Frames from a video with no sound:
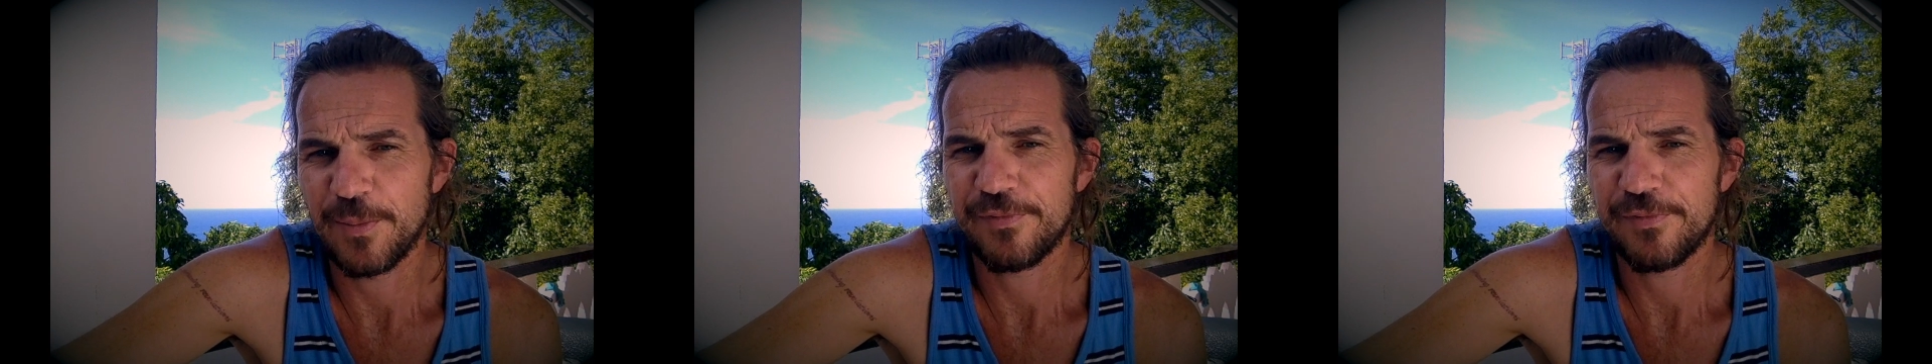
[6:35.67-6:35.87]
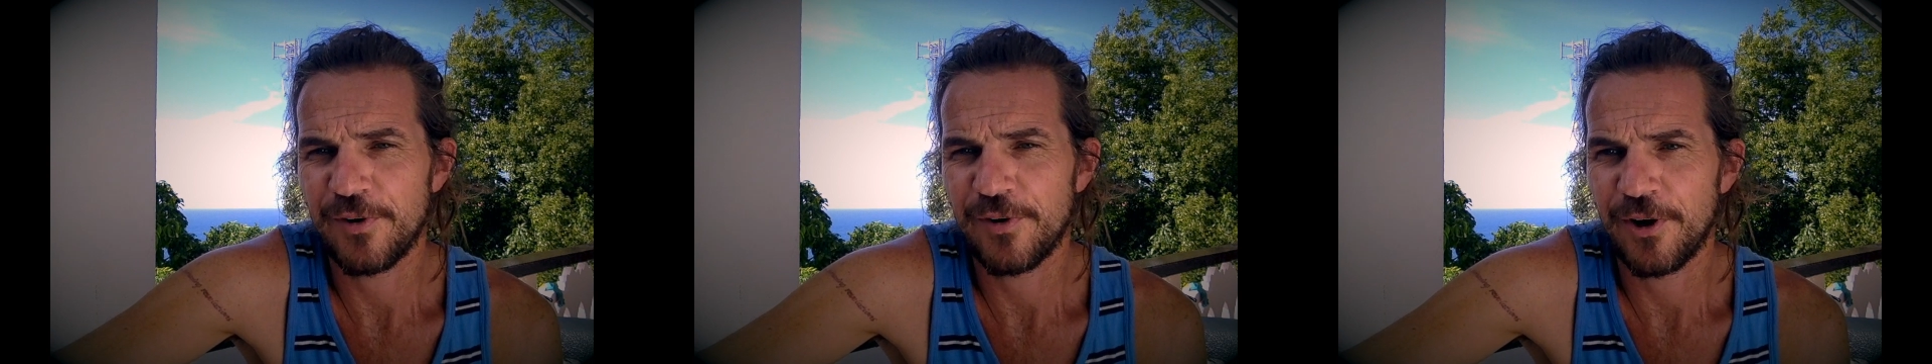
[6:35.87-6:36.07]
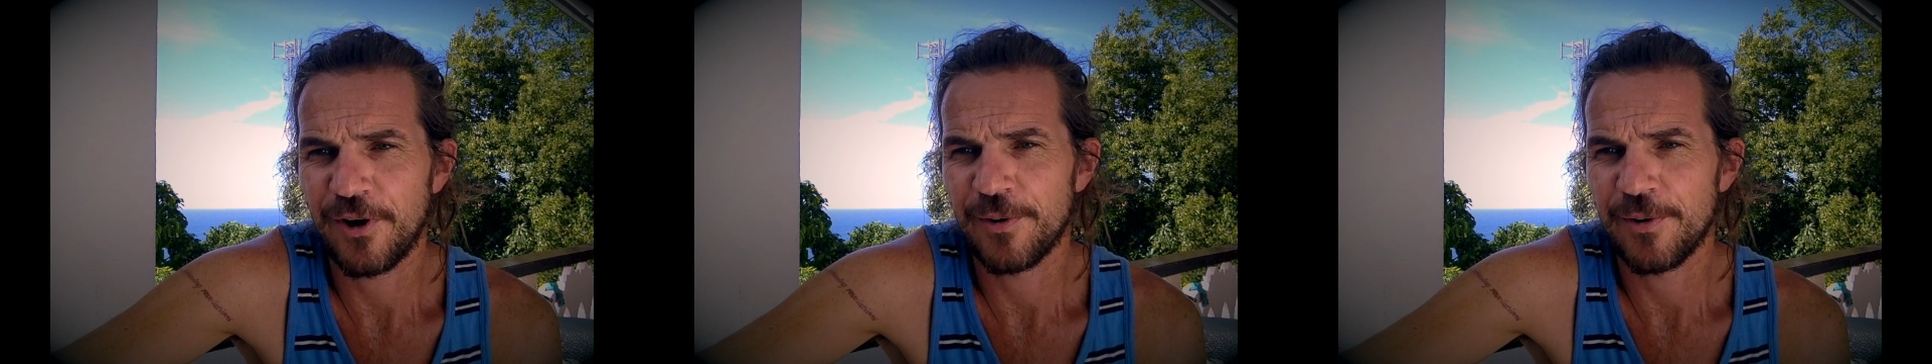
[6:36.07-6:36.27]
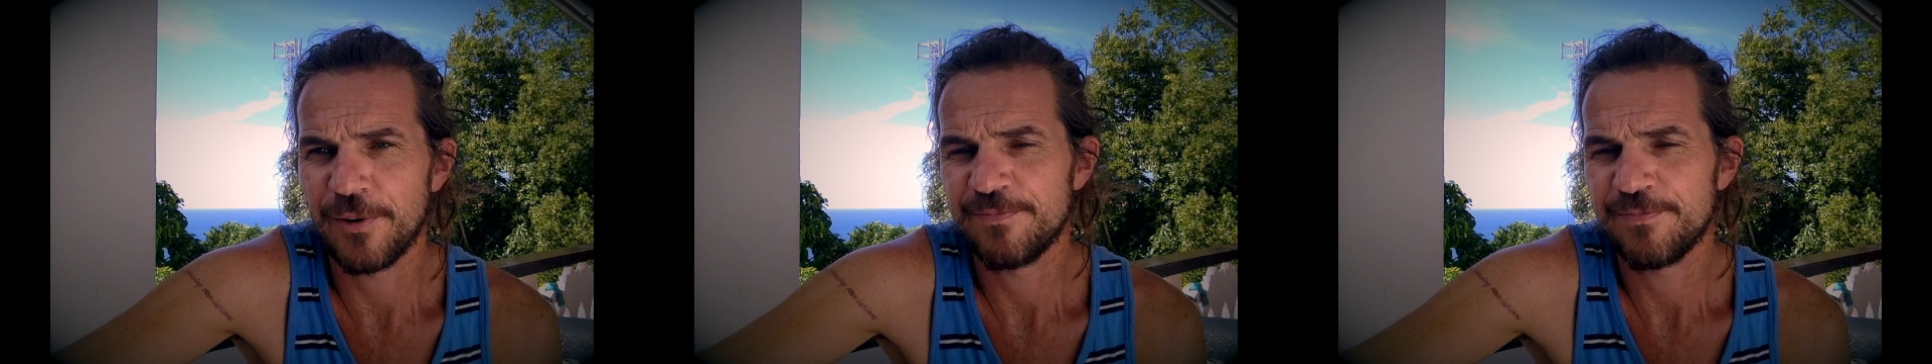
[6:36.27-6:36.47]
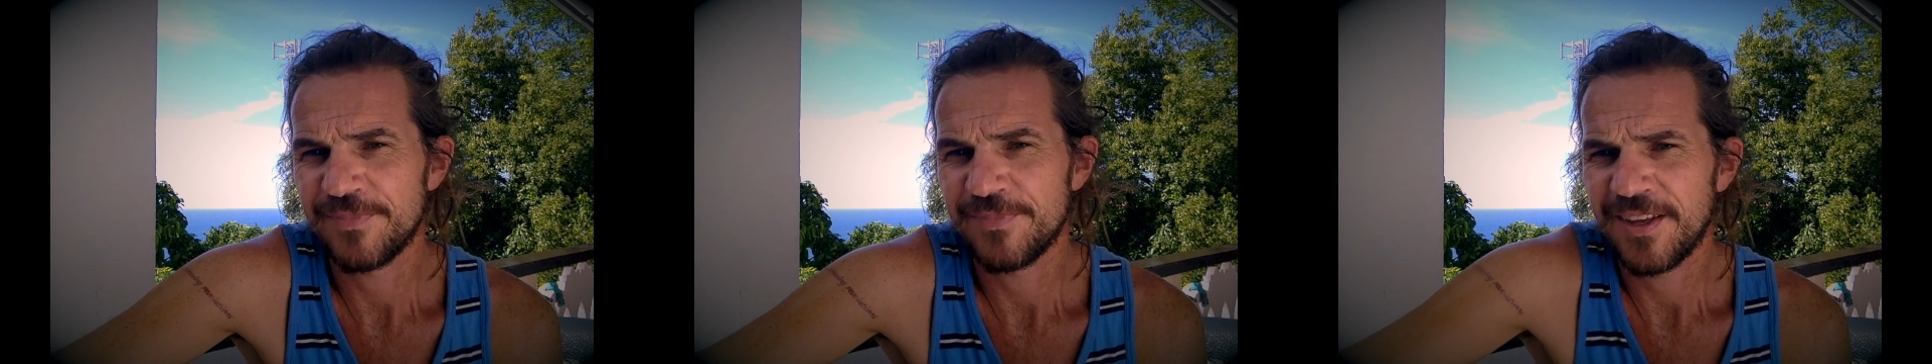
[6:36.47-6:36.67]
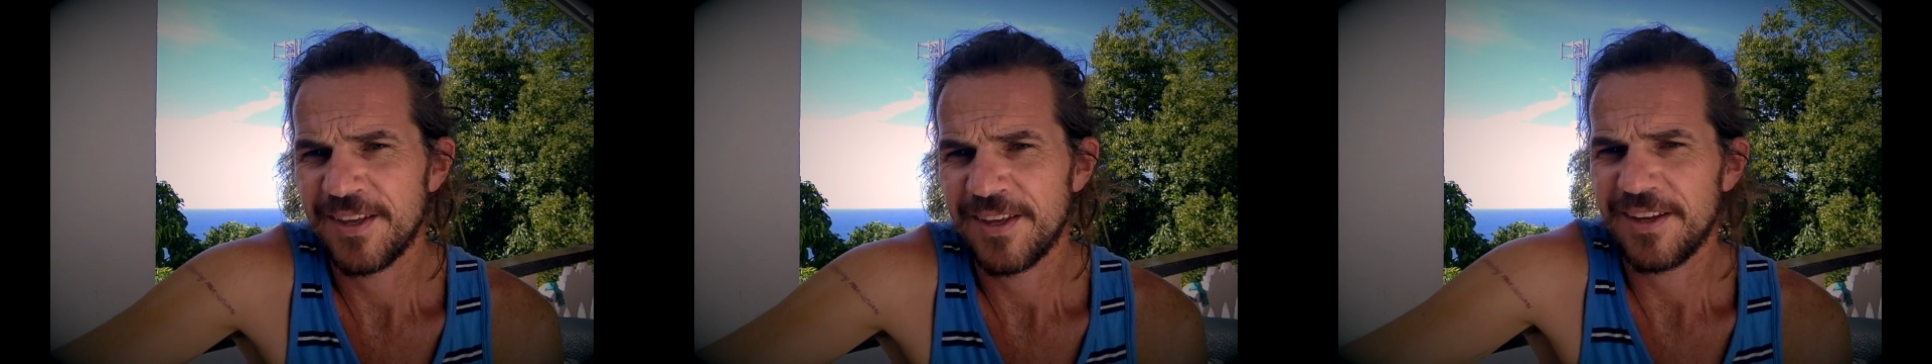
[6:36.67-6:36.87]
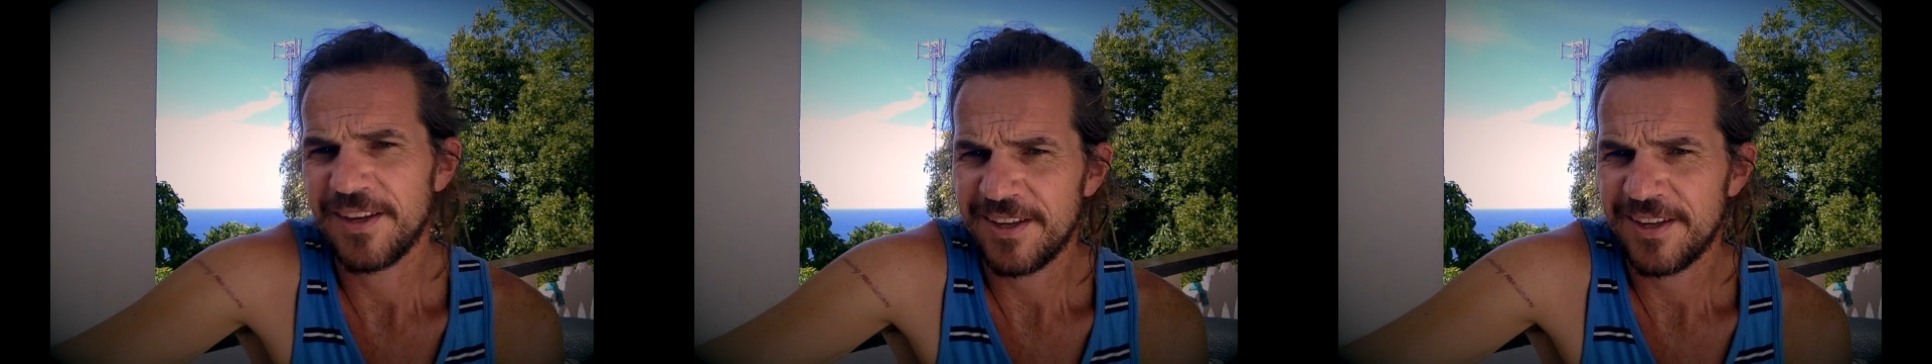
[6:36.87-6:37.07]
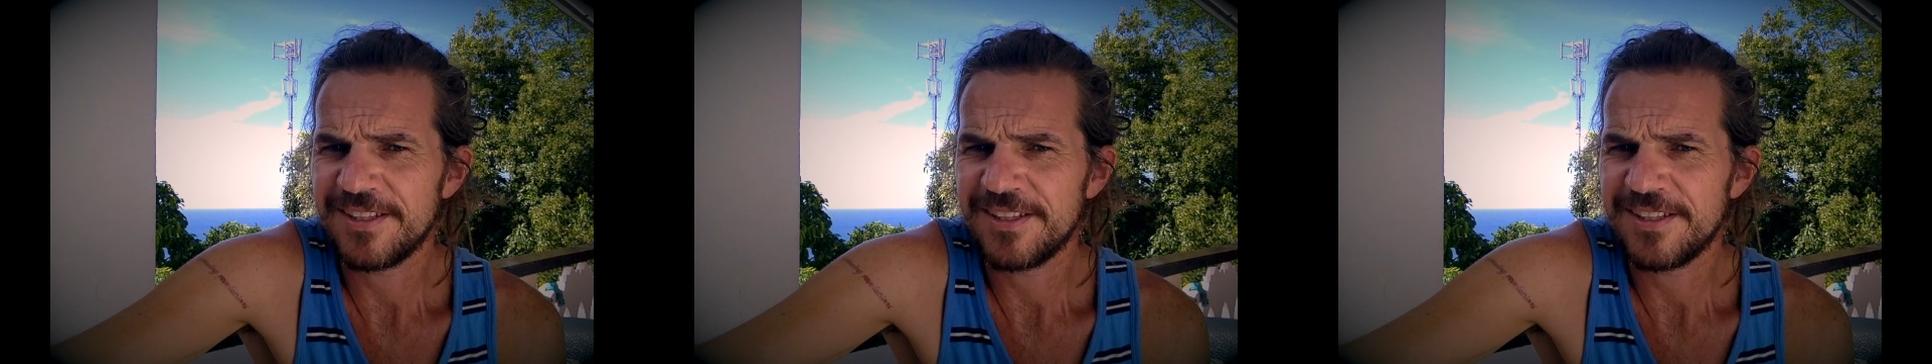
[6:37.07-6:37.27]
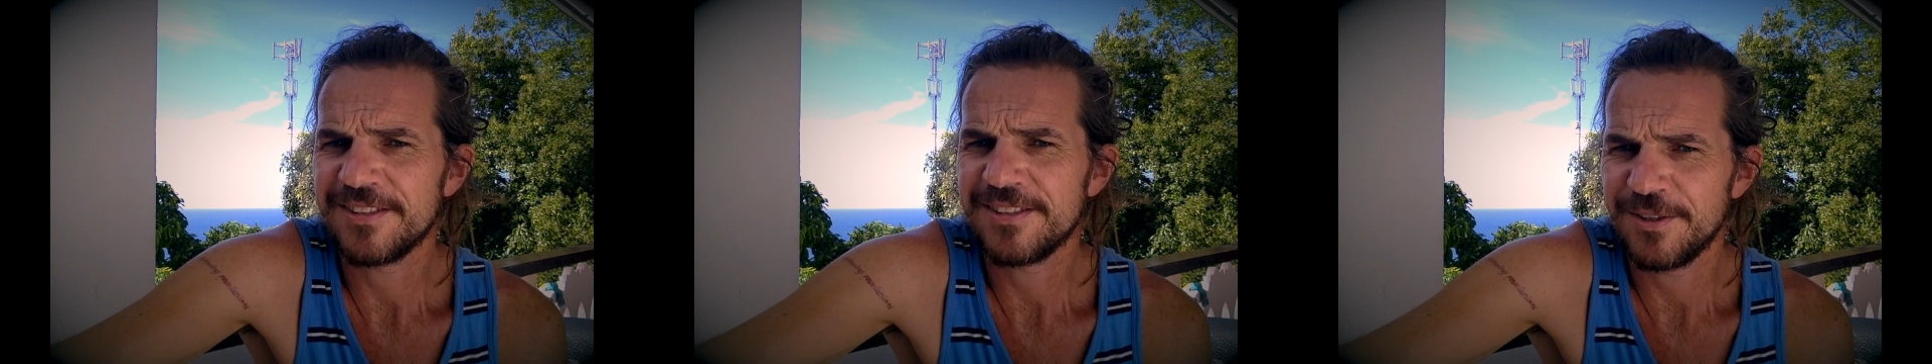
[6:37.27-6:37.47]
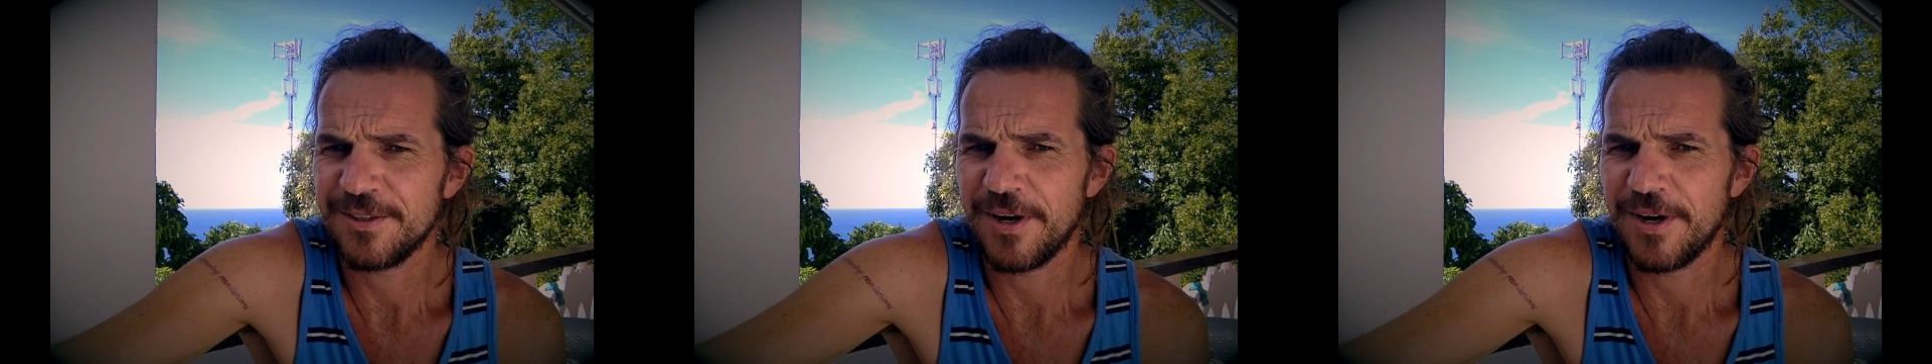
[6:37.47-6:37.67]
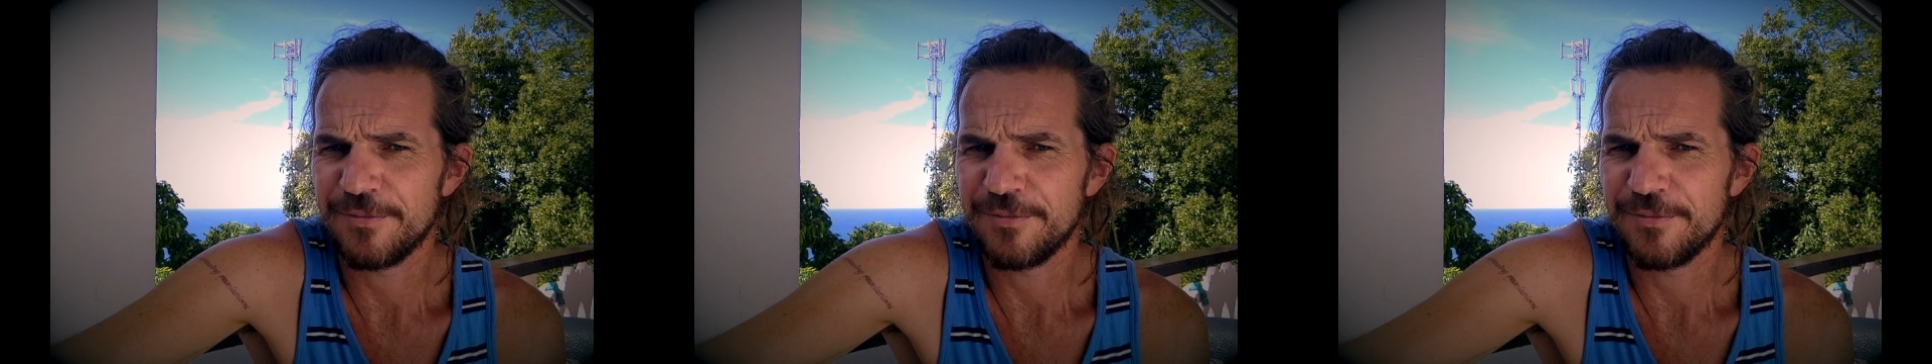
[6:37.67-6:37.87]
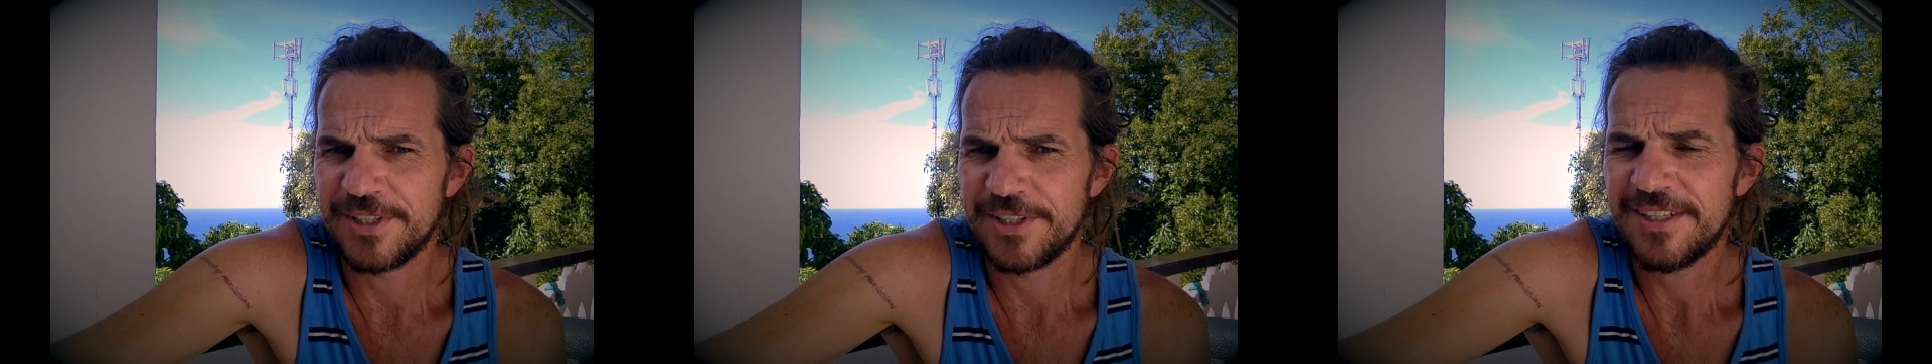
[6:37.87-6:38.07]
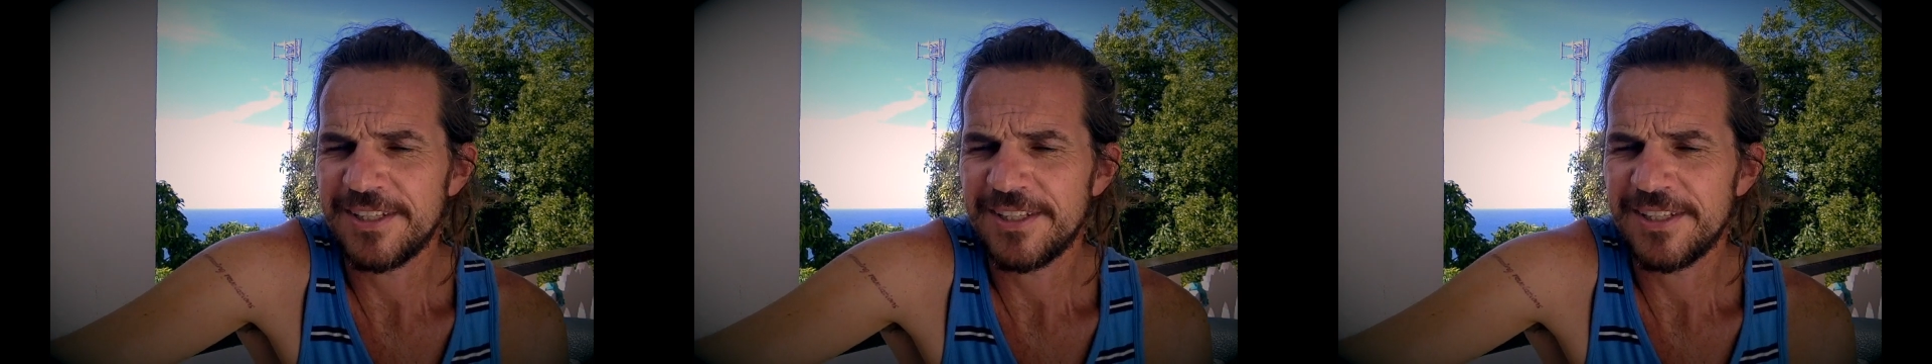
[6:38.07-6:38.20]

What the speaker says: for a decent amount of money.